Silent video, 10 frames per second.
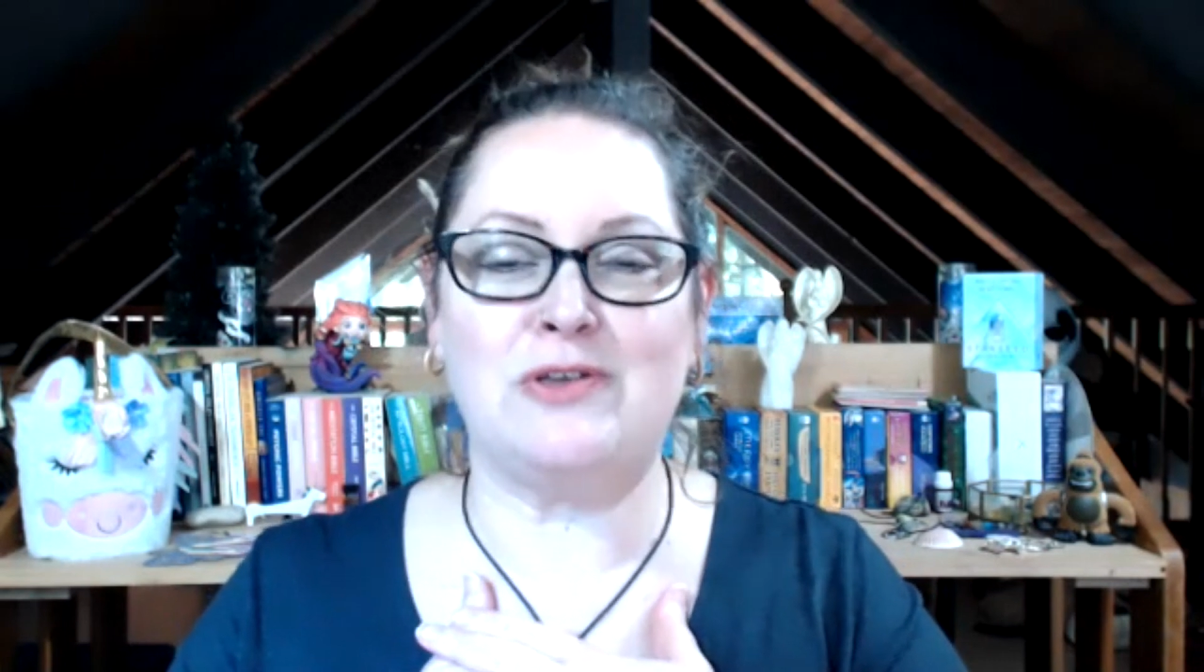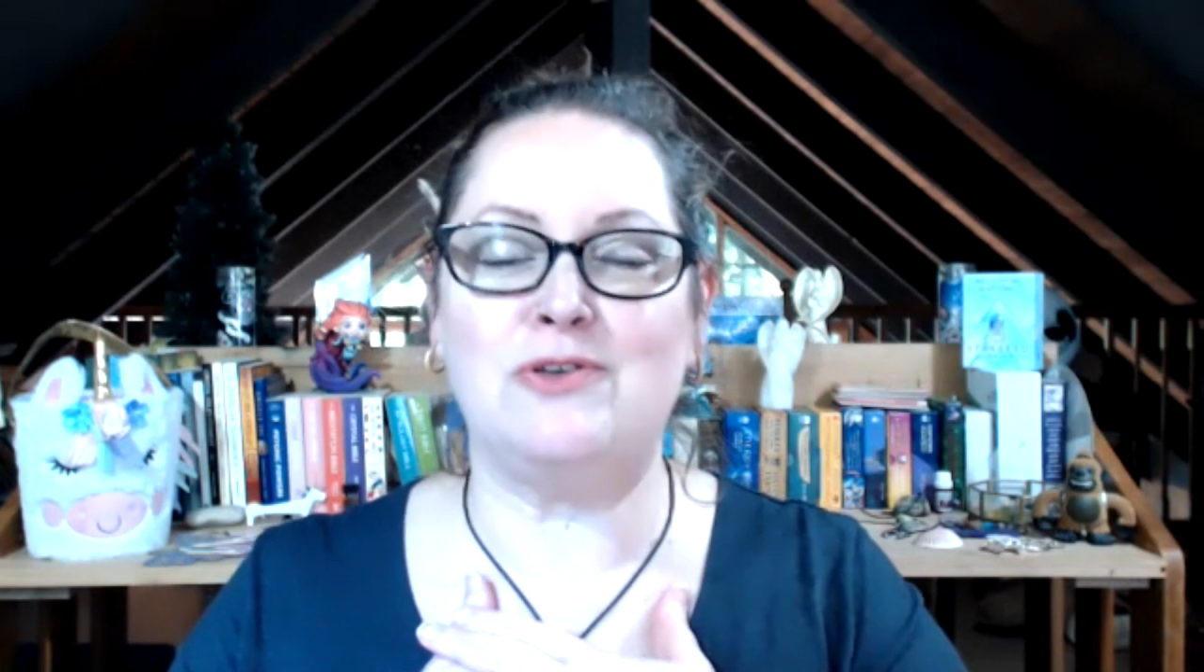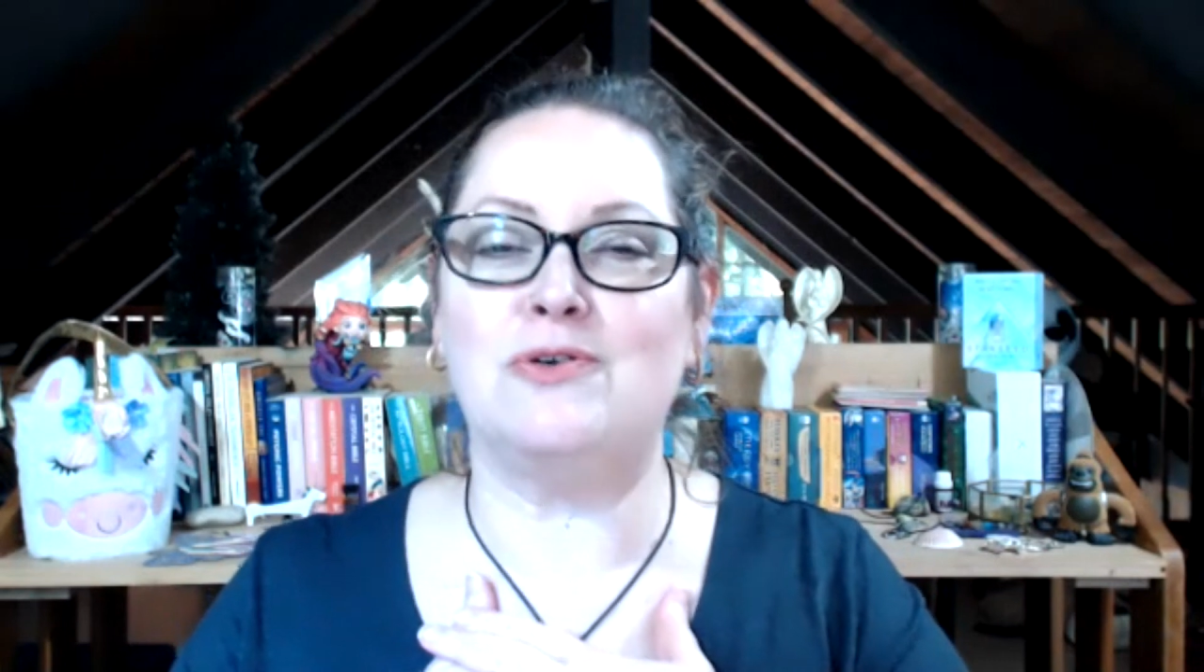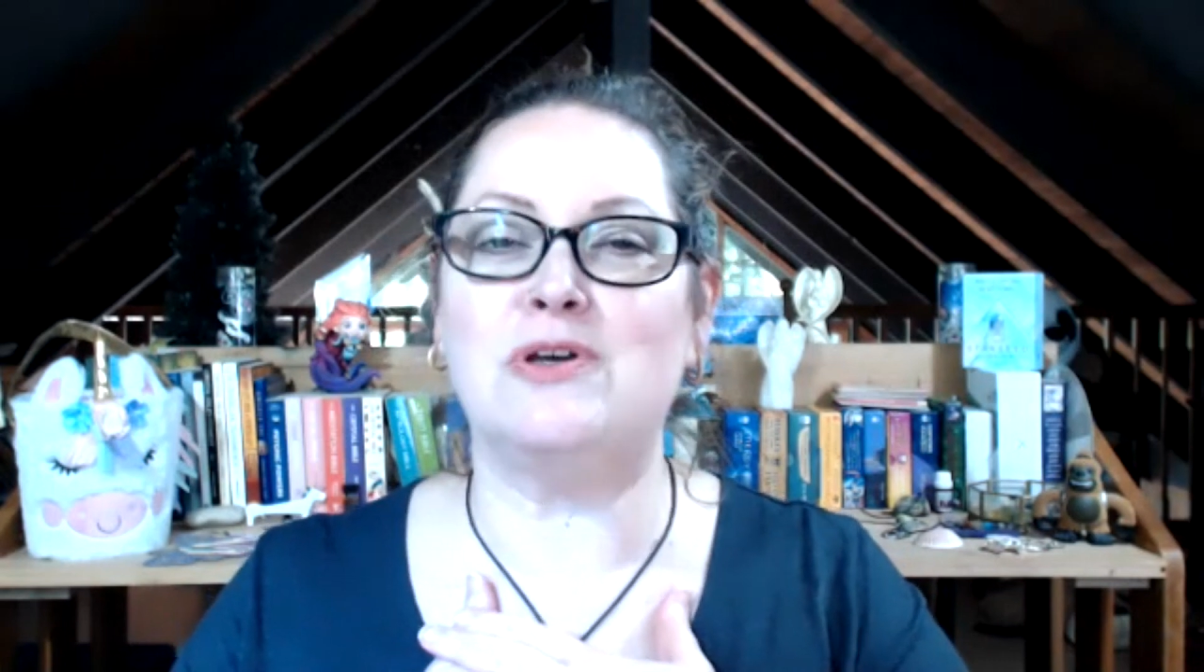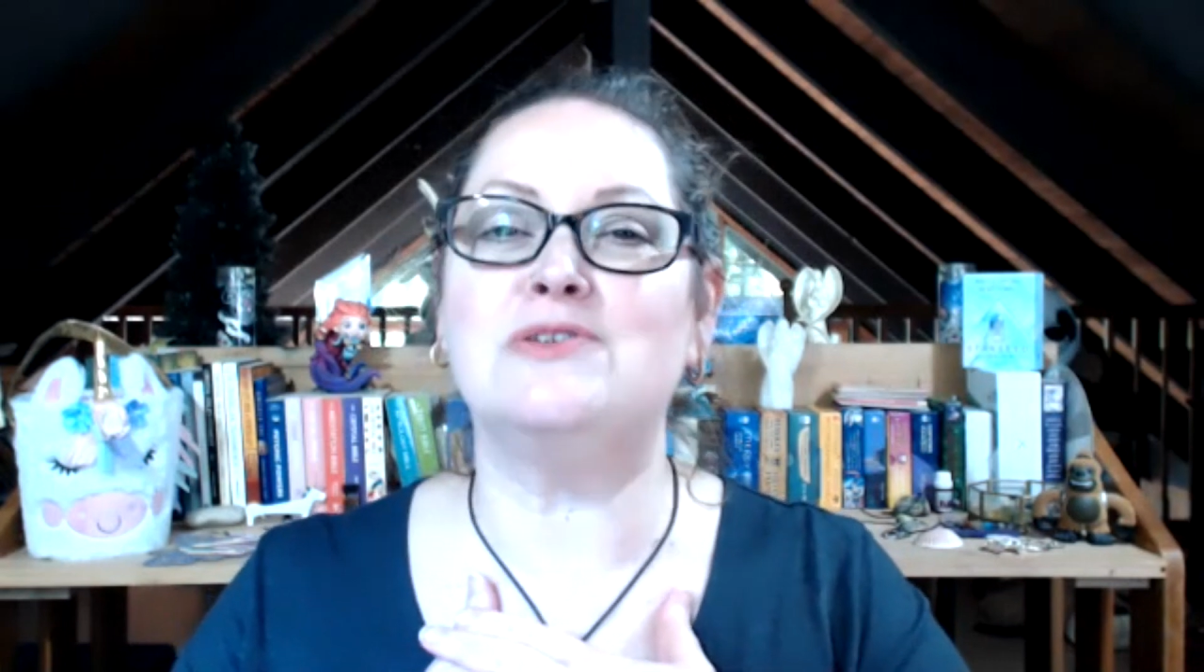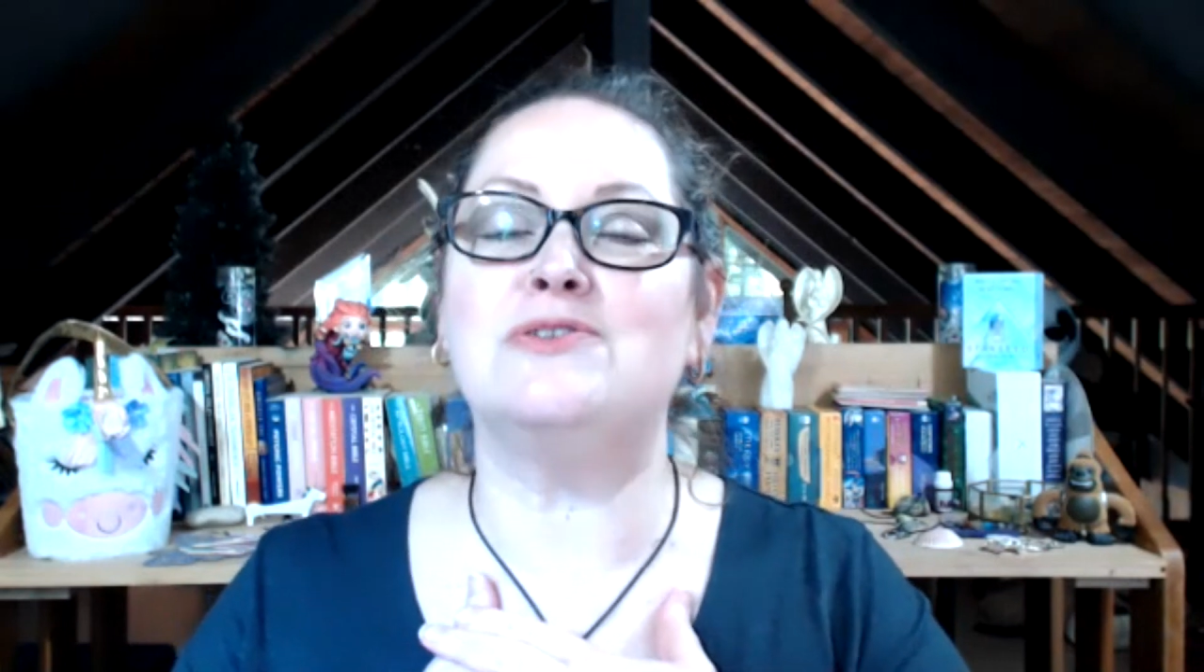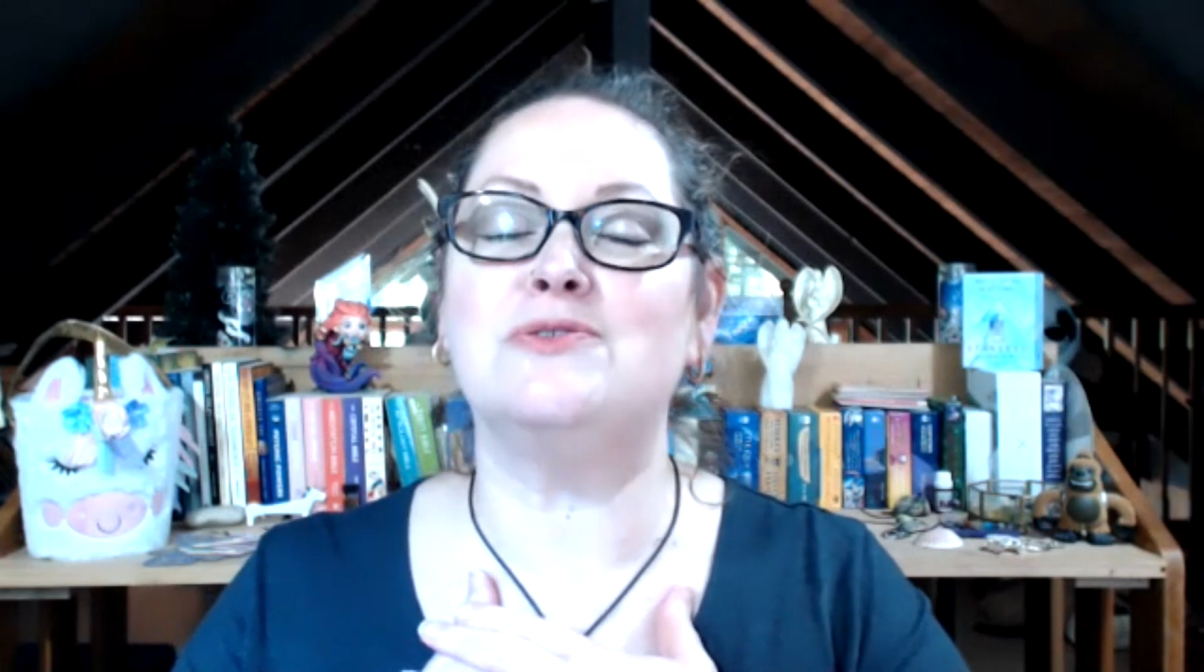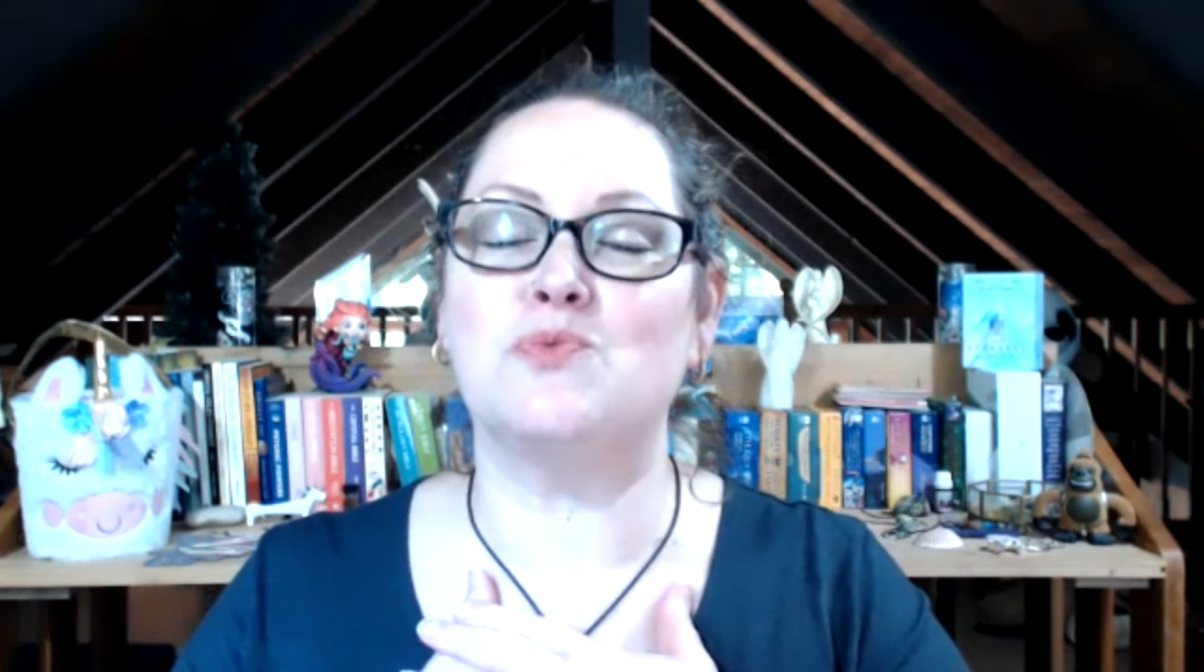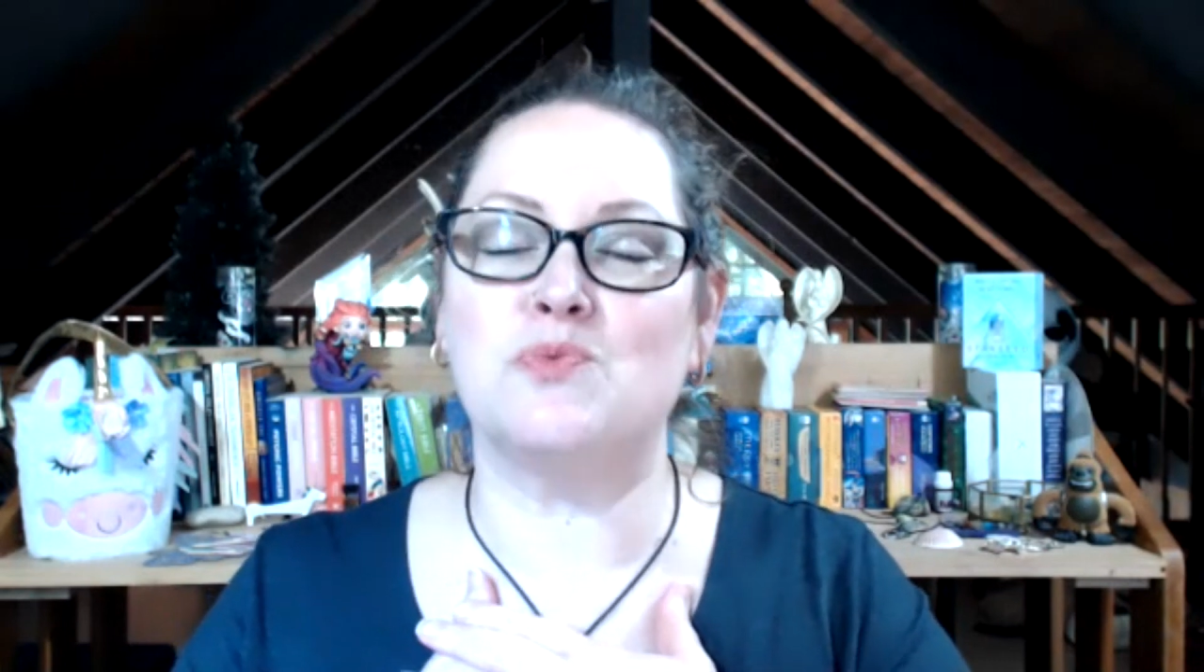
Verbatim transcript: you can